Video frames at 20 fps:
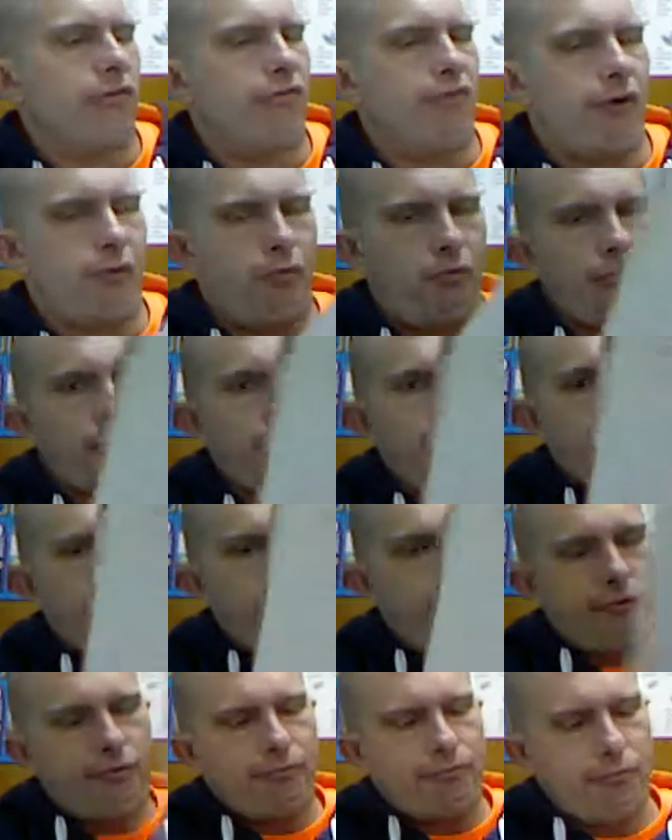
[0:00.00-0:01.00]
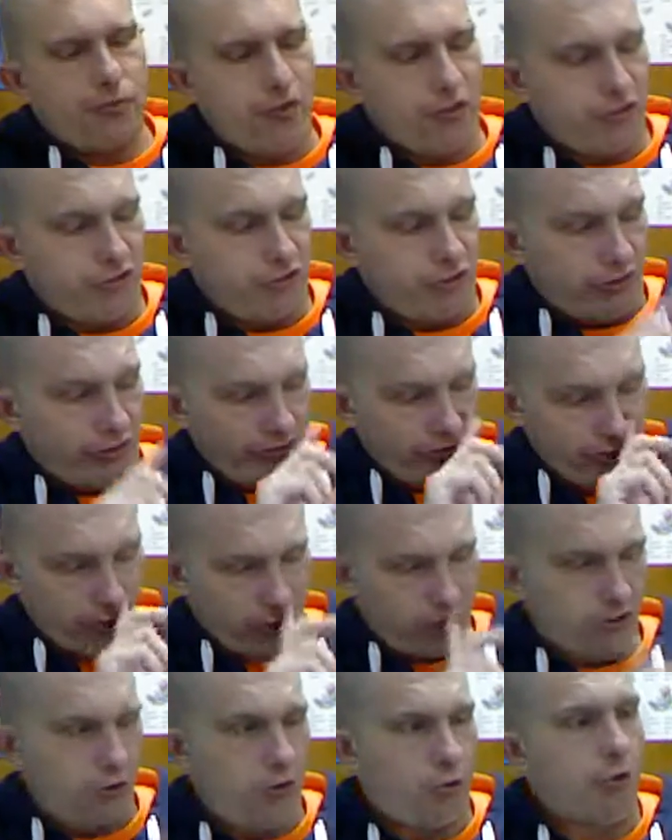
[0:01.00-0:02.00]
5.3 again, page
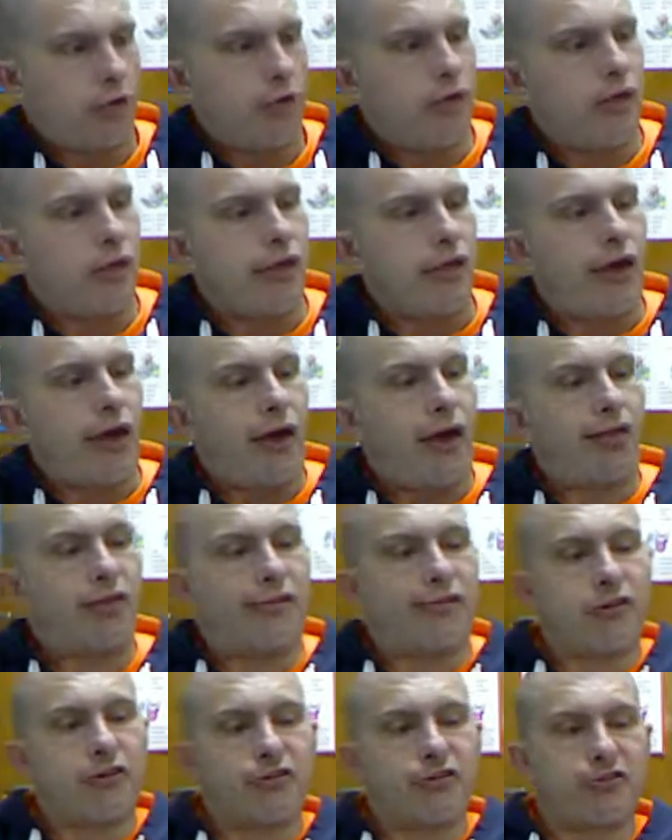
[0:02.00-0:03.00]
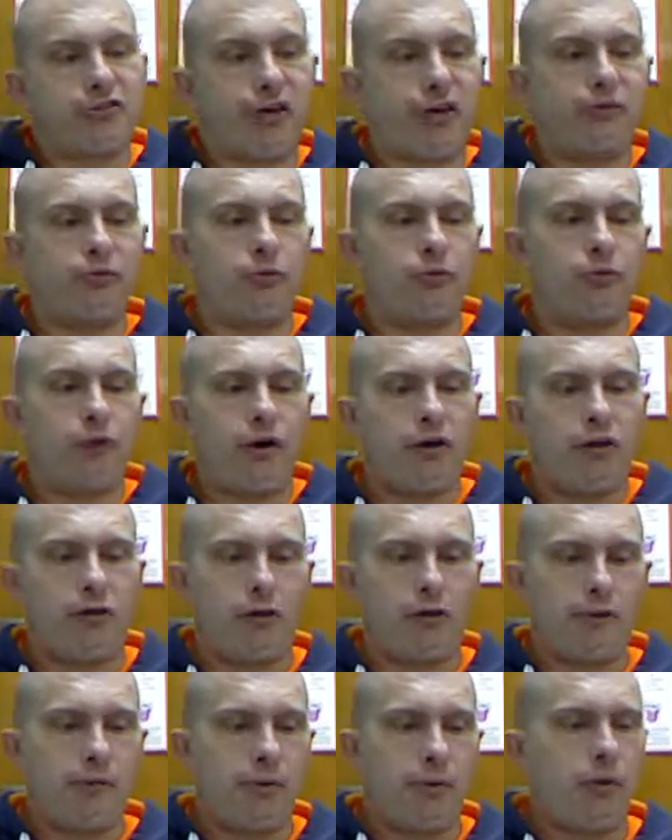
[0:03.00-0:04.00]
62. In this exercise, you will write
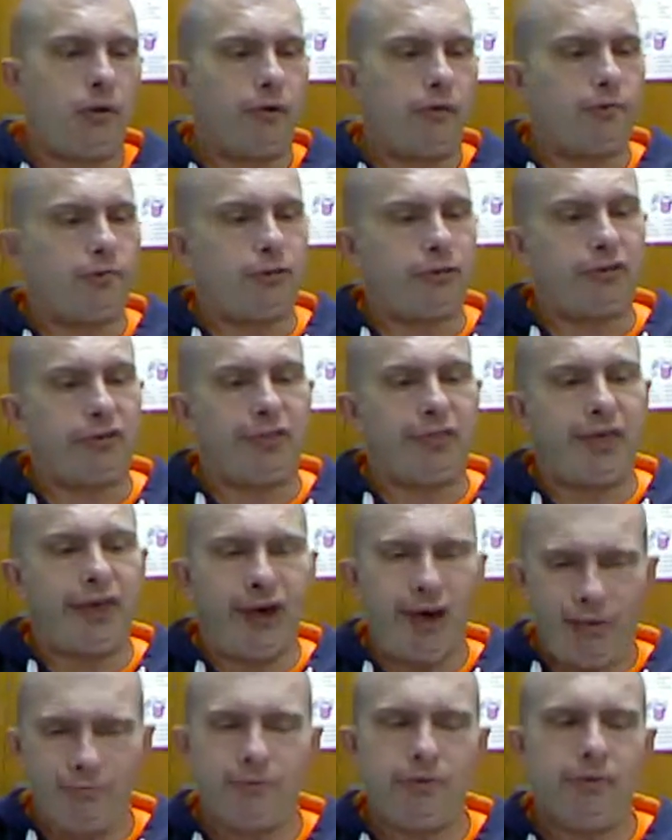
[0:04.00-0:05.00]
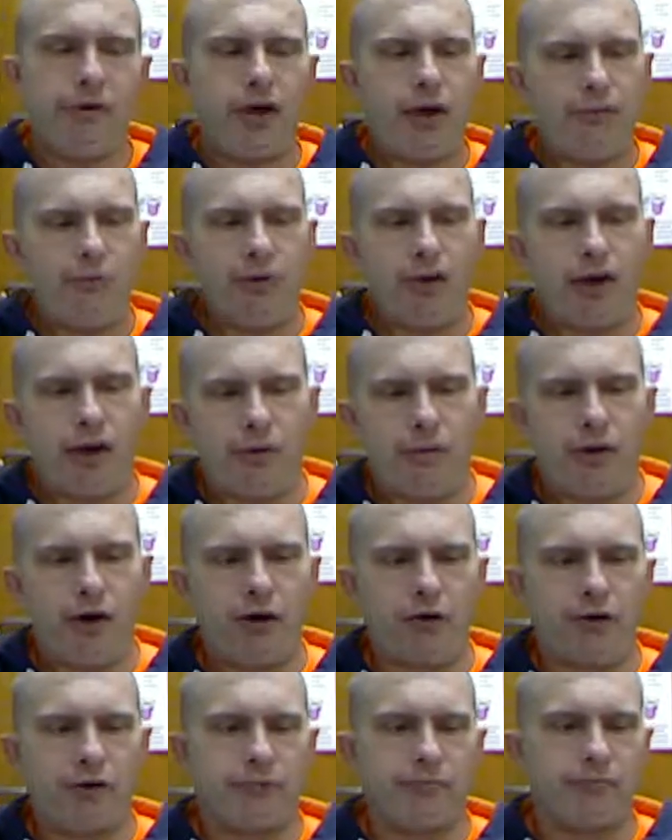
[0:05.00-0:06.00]
your own poem using the ABAB
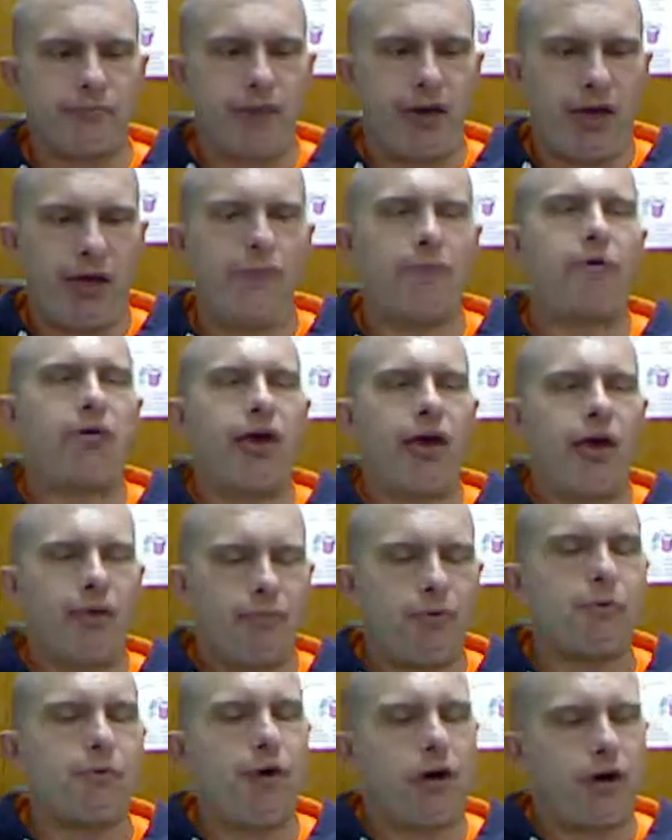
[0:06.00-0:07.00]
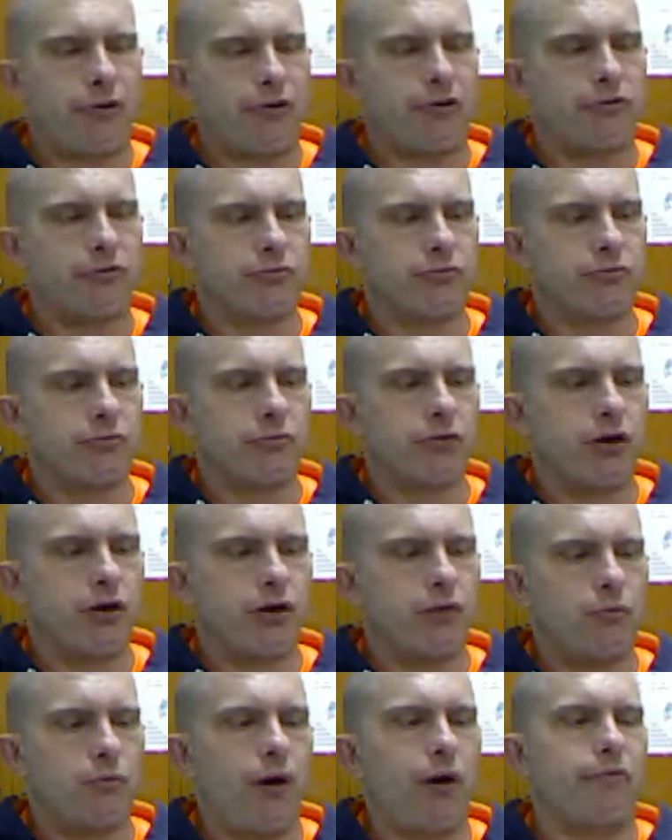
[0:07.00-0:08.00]
pattern,
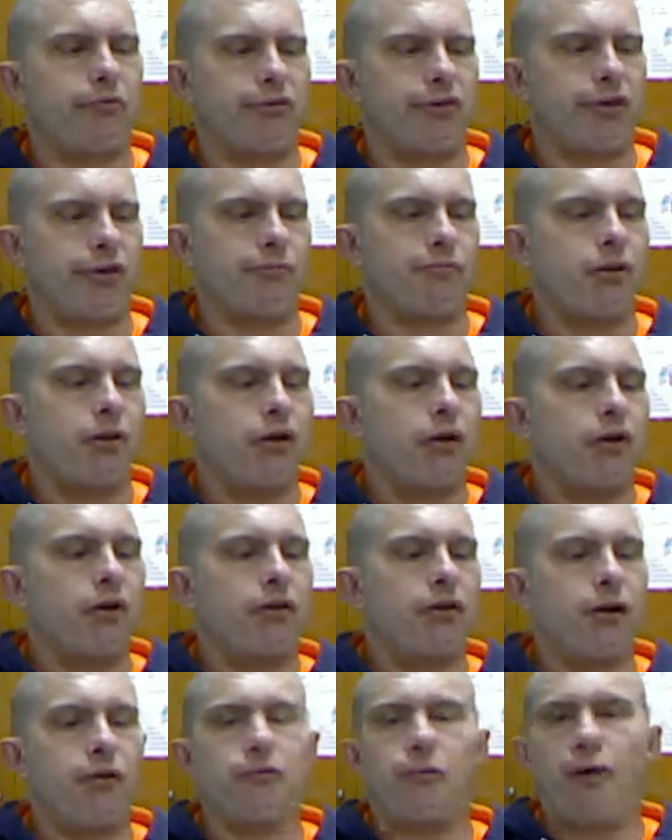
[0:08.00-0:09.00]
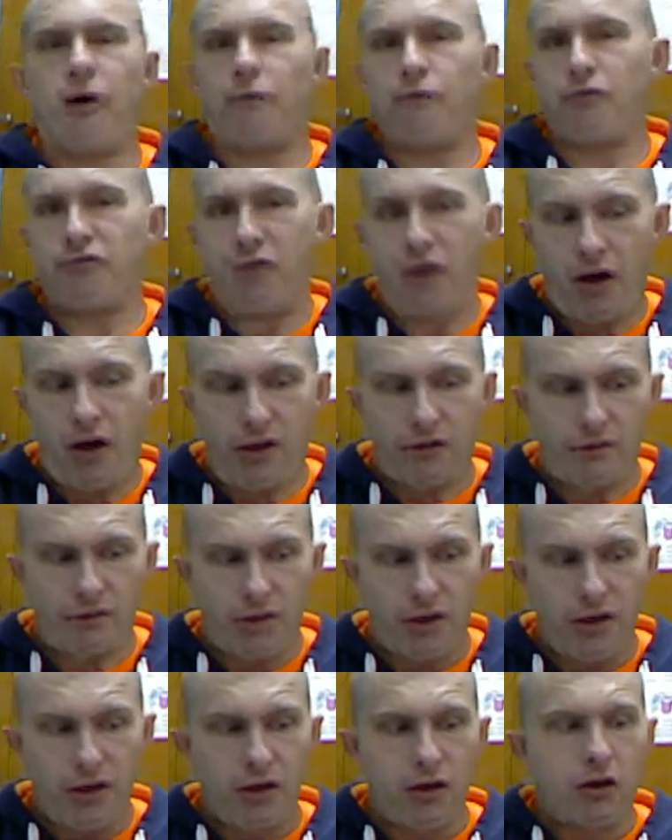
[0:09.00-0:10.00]
rhyme scheme. Like Robert
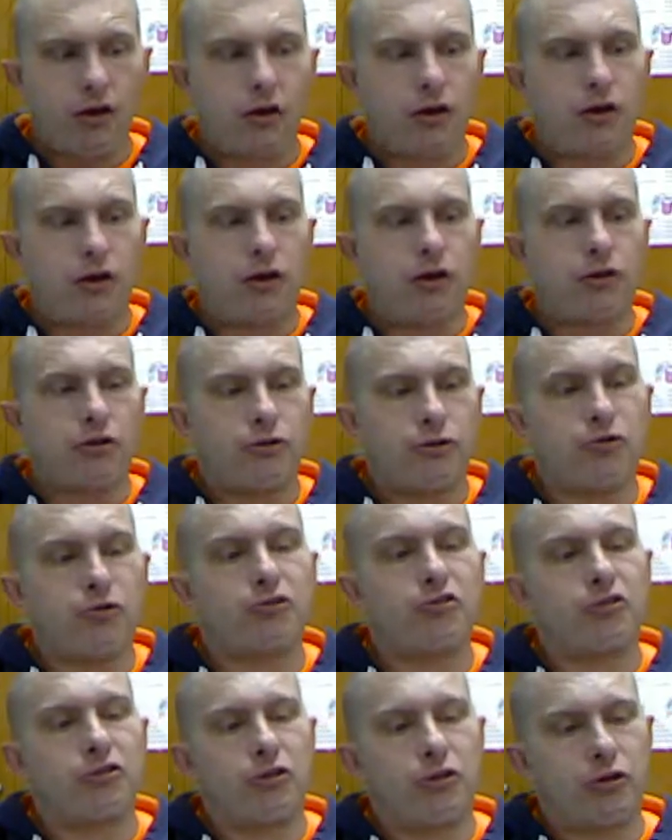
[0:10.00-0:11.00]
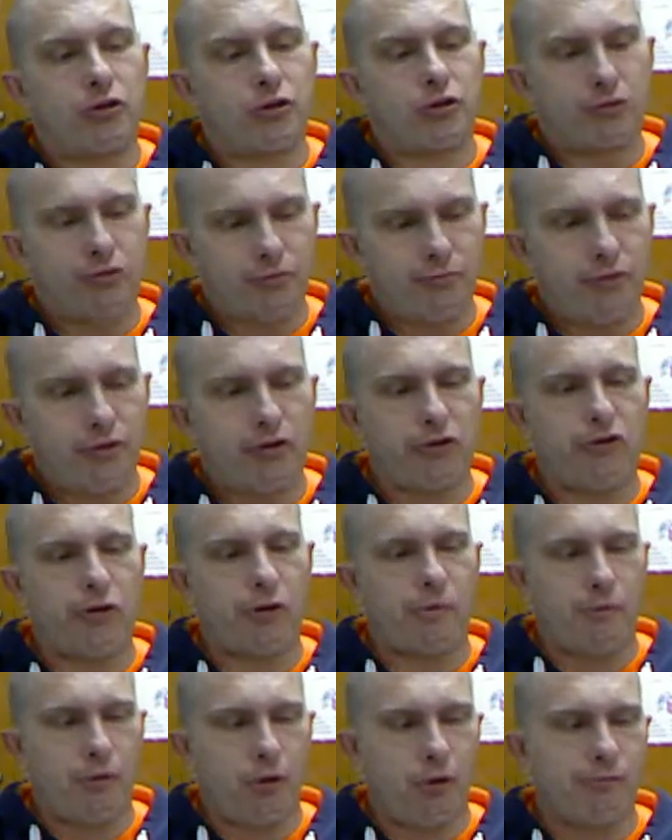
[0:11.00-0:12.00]
Frost, you should make your
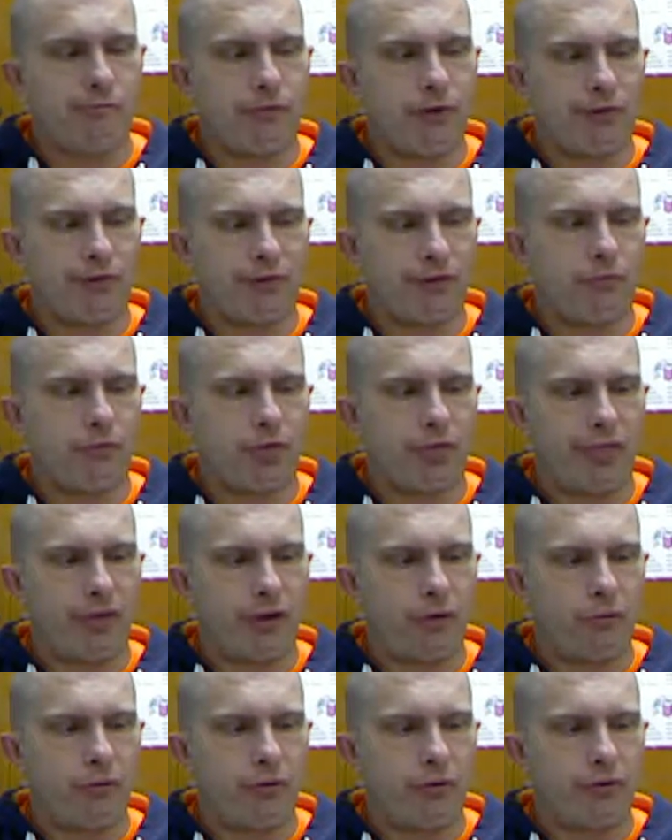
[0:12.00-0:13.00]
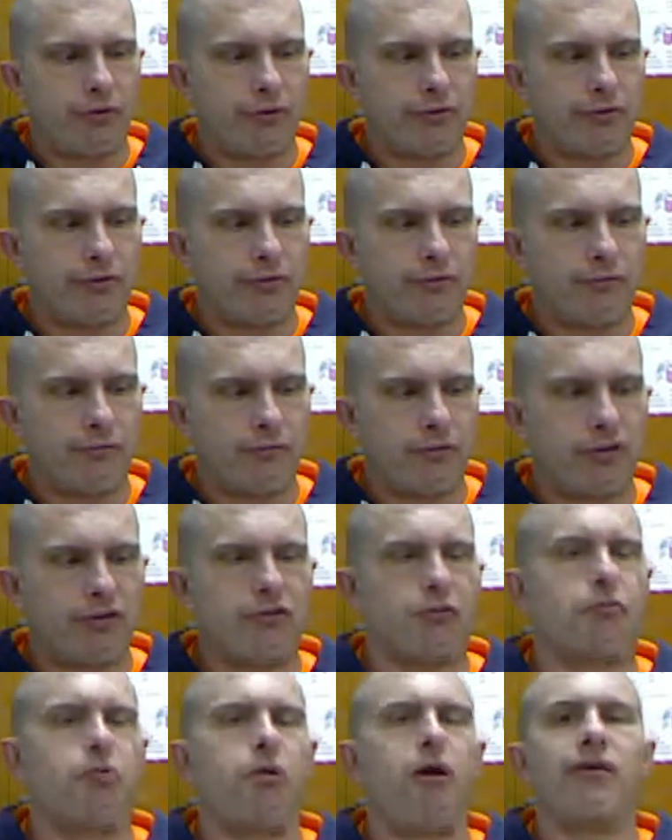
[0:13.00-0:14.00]
own poem about something that was
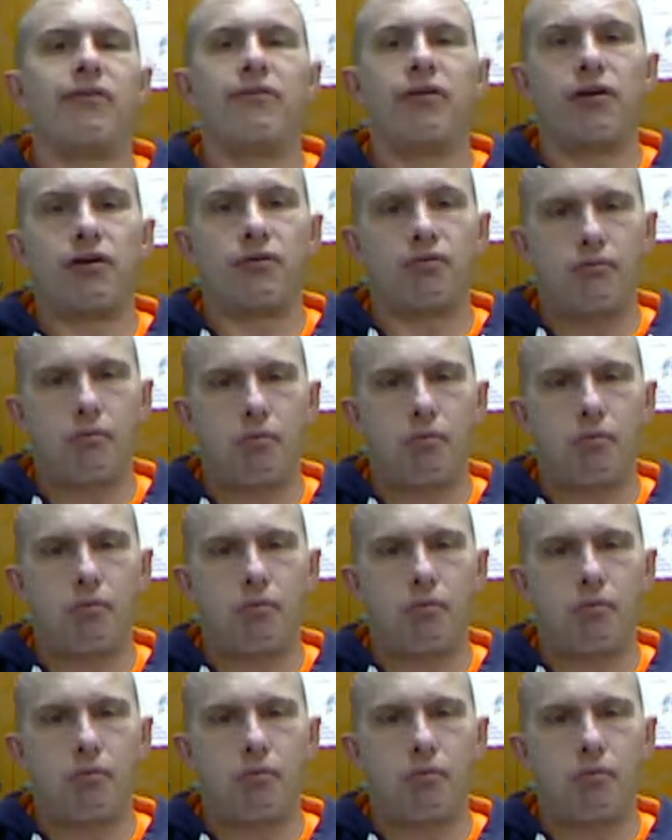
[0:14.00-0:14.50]
surprising